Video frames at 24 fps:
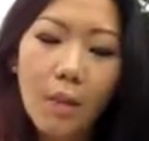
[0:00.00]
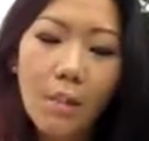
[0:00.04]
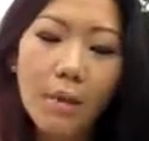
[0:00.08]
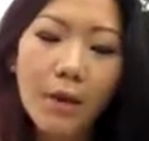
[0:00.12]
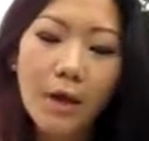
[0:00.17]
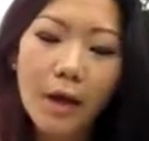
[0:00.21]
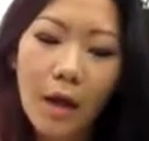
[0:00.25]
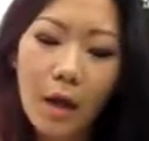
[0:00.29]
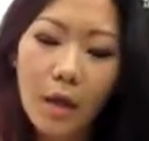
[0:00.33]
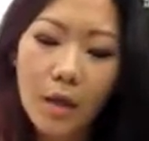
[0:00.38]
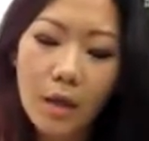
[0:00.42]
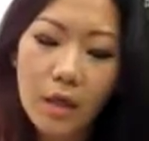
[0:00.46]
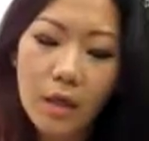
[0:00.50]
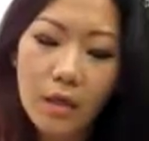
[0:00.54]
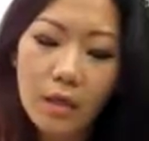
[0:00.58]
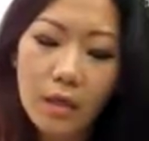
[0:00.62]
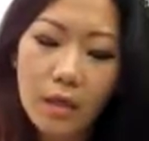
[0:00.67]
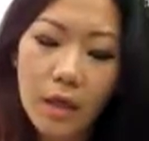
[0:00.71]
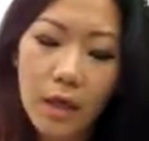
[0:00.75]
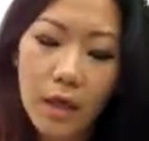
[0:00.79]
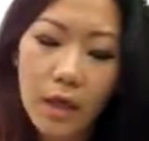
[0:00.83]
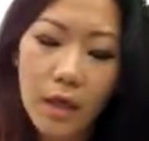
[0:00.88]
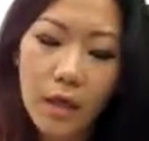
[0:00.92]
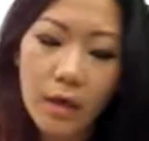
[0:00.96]
But now he's
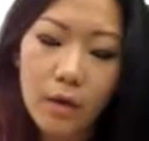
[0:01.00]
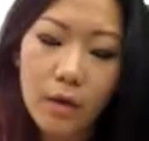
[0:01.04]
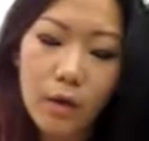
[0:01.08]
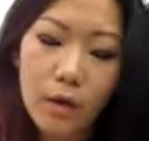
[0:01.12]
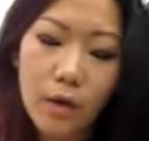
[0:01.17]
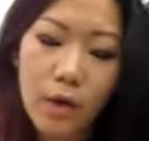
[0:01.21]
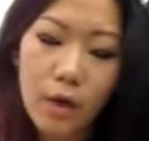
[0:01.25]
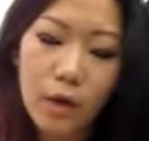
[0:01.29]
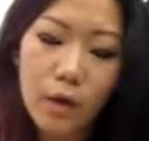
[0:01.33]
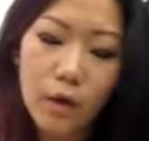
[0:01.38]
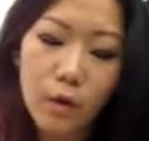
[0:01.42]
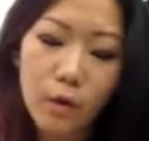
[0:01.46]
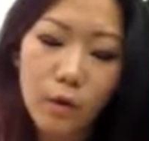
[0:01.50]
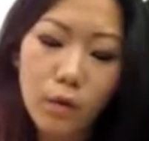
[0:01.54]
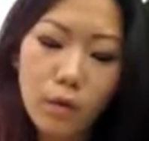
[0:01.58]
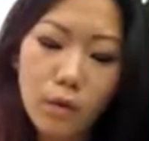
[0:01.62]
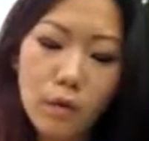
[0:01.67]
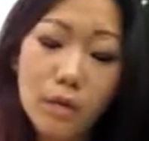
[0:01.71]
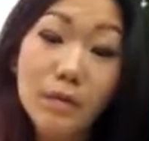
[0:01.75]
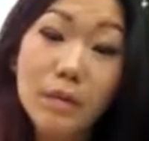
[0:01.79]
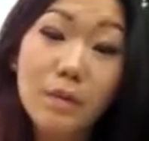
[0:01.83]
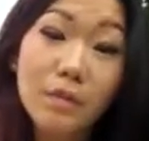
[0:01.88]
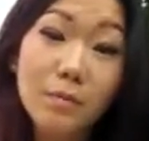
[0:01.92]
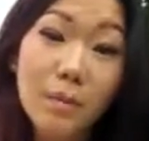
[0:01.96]
saying, okay, no,
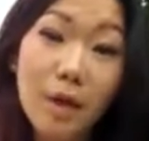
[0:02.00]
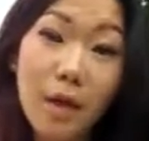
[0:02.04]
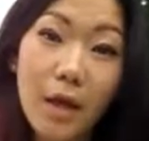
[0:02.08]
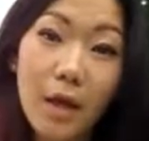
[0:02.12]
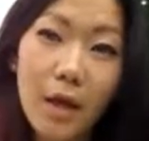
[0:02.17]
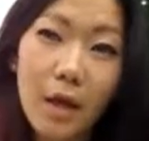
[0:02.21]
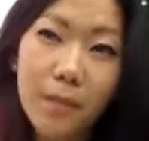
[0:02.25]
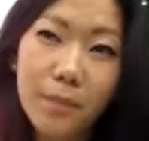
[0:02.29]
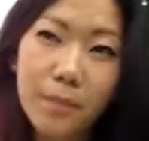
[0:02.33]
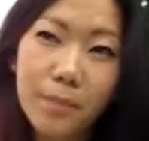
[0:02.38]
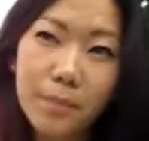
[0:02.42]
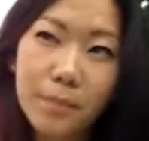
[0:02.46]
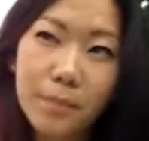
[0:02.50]
since May,